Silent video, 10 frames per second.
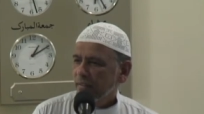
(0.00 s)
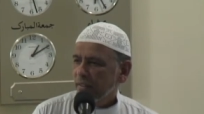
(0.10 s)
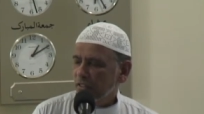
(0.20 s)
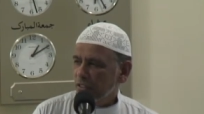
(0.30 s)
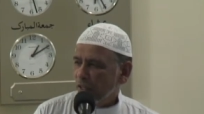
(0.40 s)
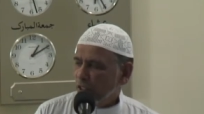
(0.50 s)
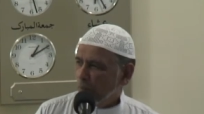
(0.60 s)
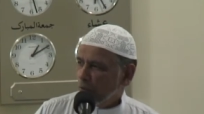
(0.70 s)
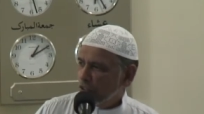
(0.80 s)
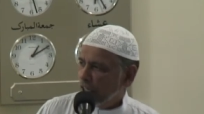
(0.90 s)
It's not
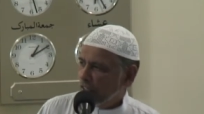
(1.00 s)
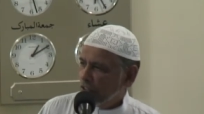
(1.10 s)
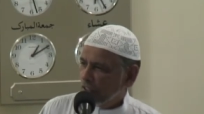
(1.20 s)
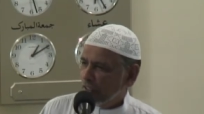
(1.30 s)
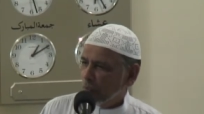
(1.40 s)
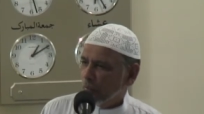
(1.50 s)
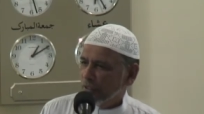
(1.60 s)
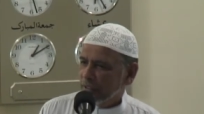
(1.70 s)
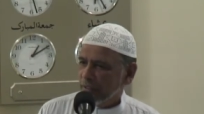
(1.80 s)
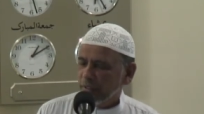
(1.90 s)
about changing the
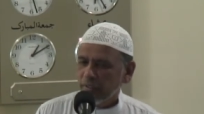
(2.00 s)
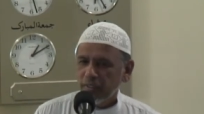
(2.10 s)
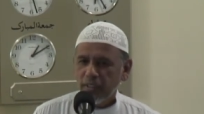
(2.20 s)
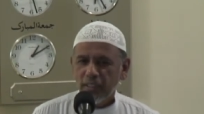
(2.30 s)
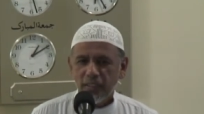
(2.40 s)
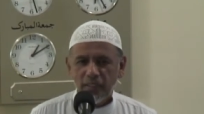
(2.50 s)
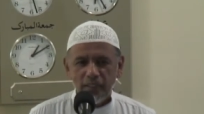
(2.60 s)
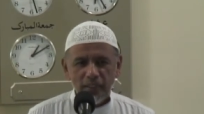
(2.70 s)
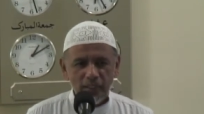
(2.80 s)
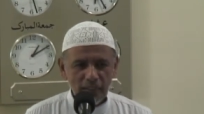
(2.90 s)
world.
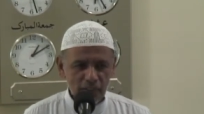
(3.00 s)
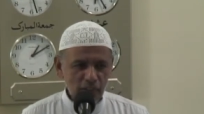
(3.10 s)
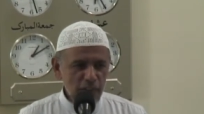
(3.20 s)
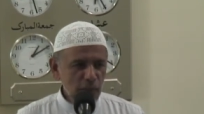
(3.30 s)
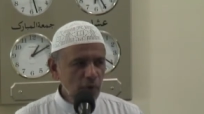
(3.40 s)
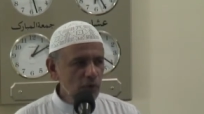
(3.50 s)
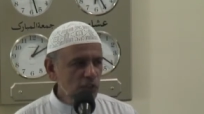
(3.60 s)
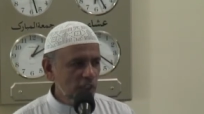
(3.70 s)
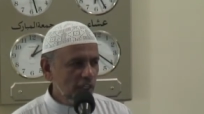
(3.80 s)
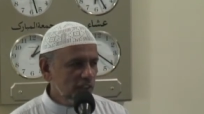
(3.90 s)
It's not about
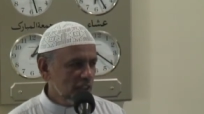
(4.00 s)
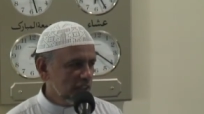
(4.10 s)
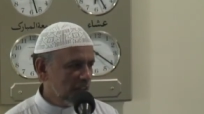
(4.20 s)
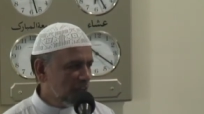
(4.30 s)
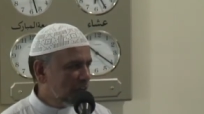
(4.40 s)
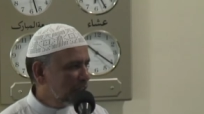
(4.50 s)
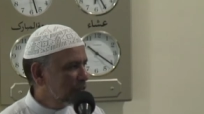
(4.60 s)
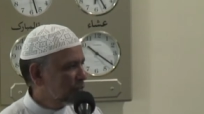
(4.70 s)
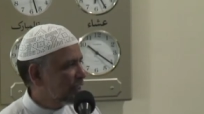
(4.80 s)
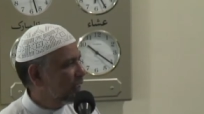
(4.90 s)
changing the
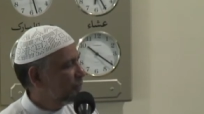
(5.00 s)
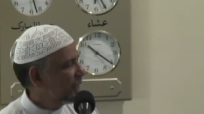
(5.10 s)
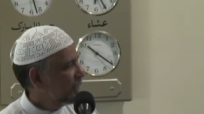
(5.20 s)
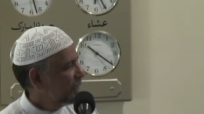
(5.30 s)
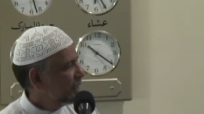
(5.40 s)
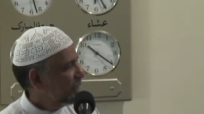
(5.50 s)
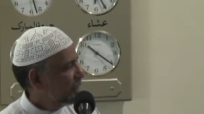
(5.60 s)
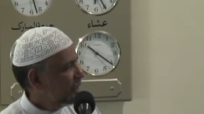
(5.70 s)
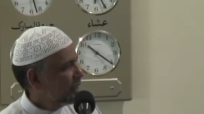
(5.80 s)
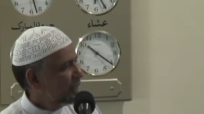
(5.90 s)
country.
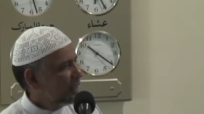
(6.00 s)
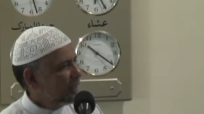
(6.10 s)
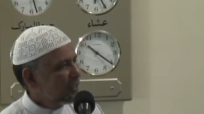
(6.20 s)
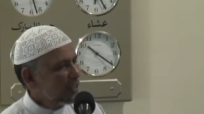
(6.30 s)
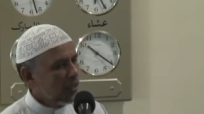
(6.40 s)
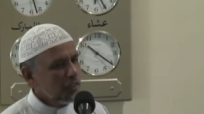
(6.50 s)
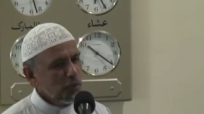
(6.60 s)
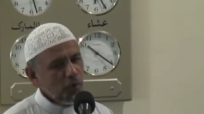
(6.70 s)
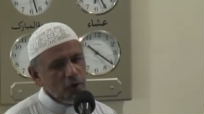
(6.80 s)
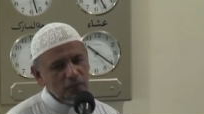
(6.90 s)
It's not
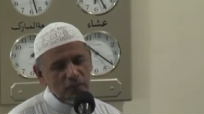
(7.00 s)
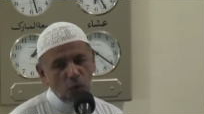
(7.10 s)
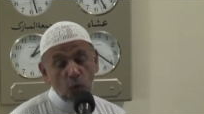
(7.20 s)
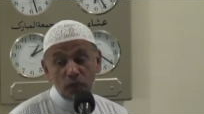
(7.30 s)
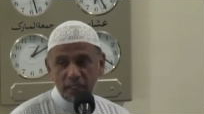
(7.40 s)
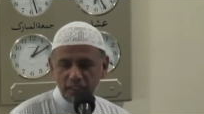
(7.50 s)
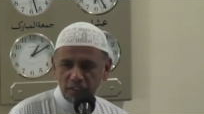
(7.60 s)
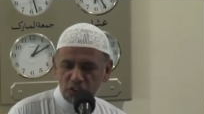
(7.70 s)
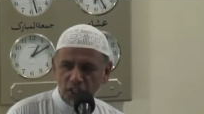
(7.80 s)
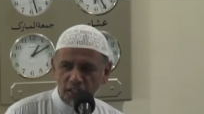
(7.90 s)
about only
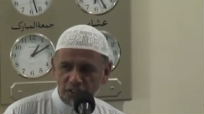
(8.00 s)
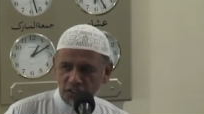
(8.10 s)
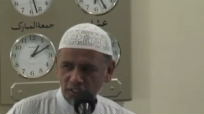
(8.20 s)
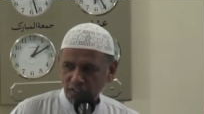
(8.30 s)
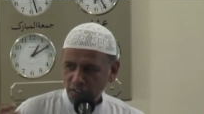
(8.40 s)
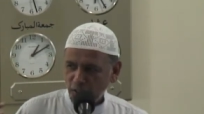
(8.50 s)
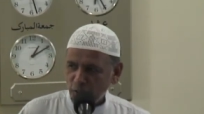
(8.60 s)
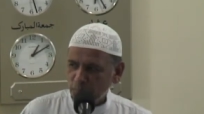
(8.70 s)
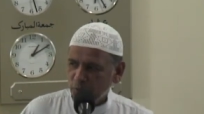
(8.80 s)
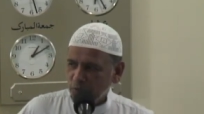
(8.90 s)
changing the
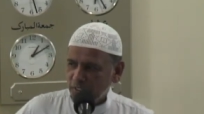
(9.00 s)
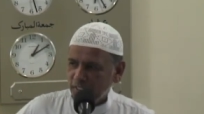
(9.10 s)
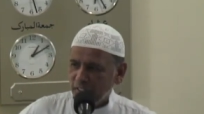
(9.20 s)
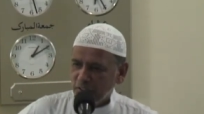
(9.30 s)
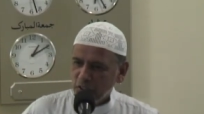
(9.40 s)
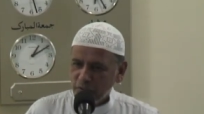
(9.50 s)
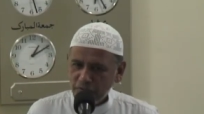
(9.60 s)
community and your